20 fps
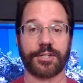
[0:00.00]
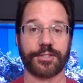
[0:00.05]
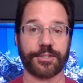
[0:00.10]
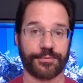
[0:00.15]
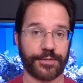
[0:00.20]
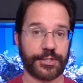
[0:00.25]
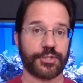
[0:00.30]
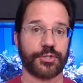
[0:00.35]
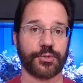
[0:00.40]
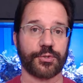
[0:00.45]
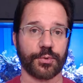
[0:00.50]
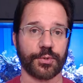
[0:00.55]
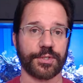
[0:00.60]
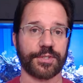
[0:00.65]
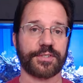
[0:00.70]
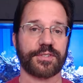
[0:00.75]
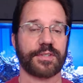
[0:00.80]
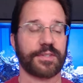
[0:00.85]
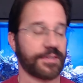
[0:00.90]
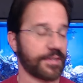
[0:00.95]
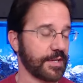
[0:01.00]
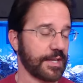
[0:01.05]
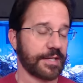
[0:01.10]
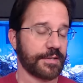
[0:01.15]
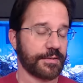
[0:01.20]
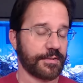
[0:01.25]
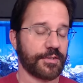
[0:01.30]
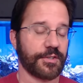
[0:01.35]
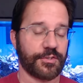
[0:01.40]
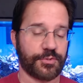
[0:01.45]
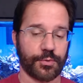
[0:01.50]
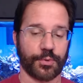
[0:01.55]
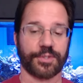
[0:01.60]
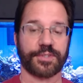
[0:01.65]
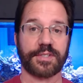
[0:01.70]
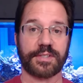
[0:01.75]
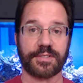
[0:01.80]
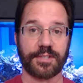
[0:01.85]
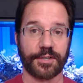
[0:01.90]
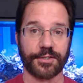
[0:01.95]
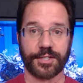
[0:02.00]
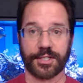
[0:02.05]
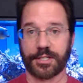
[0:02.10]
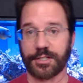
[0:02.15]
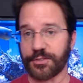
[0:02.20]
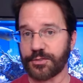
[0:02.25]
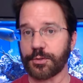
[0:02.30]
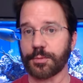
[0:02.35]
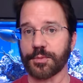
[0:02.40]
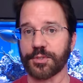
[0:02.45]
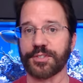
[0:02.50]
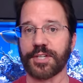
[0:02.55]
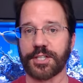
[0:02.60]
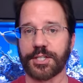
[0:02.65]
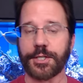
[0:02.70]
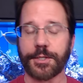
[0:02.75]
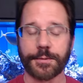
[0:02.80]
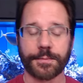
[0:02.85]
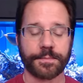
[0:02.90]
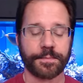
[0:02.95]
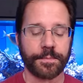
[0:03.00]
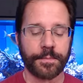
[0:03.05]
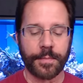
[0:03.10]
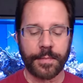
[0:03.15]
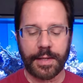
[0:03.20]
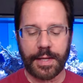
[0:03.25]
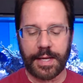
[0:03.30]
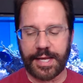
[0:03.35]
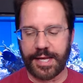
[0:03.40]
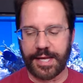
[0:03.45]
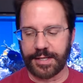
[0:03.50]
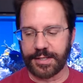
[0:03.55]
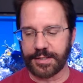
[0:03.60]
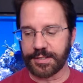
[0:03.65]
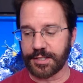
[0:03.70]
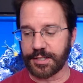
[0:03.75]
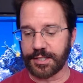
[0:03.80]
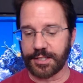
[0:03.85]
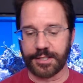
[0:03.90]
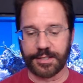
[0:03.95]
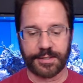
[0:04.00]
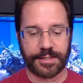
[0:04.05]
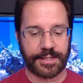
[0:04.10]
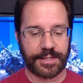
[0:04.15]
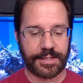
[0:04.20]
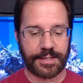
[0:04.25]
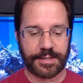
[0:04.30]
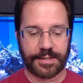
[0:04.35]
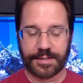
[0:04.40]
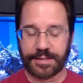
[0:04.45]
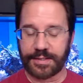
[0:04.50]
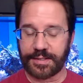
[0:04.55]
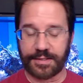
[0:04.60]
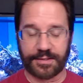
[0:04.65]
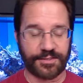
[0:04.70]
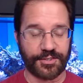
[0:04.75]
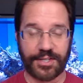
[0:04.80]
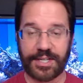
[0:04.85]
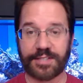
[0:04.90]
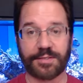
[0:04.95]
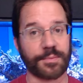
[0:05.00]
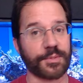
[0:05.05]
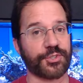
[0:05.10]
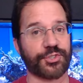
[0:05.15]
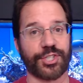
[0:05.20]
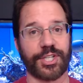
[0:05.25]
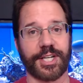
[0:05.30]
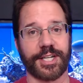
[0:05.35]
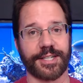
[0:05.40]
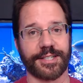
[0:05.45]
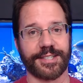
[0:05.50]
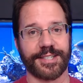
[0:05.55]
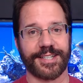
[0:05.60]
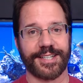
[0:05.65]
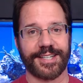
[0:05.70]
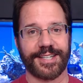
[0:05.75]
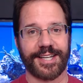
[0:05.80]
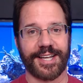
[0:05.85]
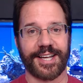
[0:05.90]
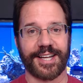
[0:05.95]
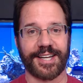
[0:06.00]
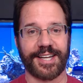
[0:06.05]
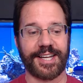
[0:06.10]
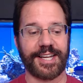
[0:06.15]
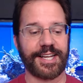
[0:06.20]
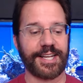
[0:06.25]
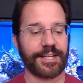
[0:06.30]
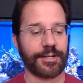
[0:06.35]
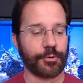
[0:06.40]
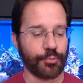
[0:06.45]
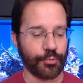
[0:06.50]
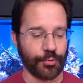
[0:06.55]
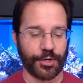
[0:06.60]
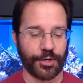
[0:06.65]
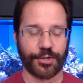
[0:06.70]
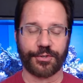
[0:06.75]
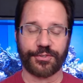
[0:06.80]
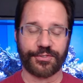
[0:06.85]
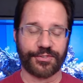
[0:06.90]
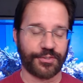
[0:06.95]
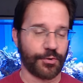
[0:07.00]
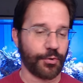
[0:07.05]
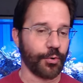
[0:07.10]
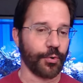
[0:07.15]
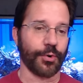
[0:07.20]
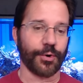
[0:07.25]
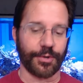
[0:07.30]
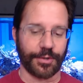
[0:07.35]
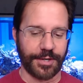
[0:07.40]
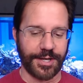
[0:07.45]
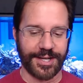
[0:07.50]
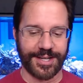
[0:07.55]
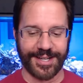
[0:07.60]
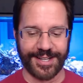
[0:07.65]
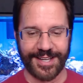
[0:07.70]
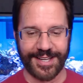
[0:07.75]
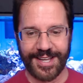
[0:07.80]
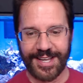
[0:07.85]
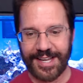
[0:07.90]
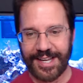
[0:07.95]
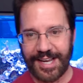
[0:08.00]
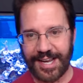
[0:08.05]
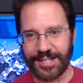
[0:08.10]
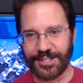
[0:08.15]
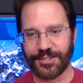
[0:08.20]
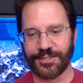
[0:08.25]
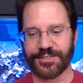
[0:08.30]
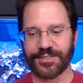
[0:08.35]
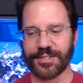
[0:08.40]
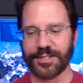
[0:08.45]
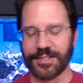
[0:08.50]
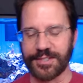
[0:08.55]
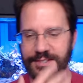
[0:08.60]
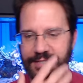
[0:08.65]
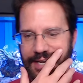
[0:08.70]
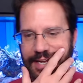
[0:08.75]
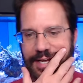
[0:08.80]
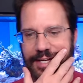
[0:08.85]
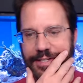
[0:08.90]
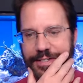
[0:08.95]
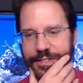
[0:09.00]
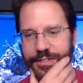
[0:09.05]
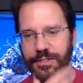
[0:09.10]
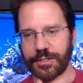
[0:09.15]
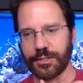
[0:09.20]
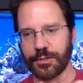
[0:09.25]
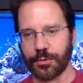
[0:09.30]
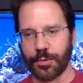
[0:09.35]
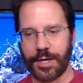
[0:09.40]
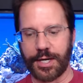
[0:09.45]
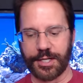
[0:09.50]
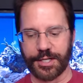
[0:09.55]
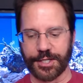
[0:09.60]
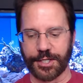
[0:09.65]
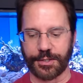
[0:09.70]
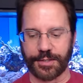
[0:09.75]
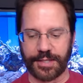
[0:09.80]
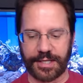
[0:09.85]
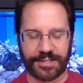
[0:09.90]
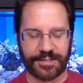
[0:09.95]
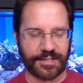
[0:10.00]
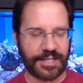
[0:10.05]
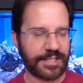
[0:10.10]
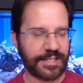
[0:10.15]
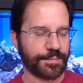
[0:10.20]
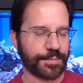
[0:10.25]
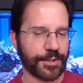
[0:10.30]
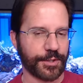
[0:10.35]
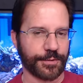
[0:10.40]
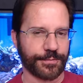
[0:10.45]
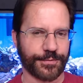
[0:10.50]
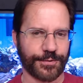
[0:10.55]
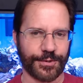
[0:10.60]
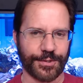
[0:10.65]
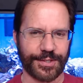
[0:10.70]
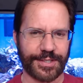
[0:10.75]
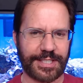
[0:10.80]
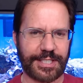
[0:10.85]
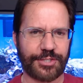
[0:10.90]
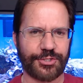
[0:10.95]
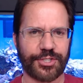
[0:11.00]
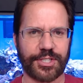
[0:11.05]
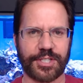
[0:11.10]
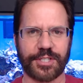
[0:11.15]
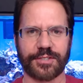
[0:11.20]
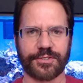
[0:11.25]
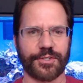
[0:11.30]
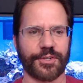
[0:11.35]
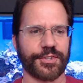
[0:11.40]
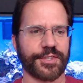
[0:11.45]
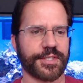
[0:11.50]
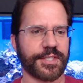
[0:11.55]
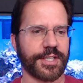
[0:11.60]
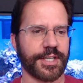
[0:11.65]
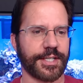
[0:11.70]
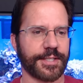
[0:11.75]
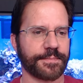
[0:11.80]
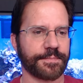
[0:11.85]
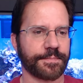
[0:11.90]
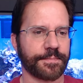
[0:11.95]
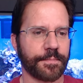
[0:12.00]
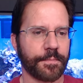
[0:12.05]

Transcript: to fish stores that the stores can sell to consumers like you. And so he's a machine, and he grows coral. And you saw his tank a little while ago. It's beautiful, and he shares all the time.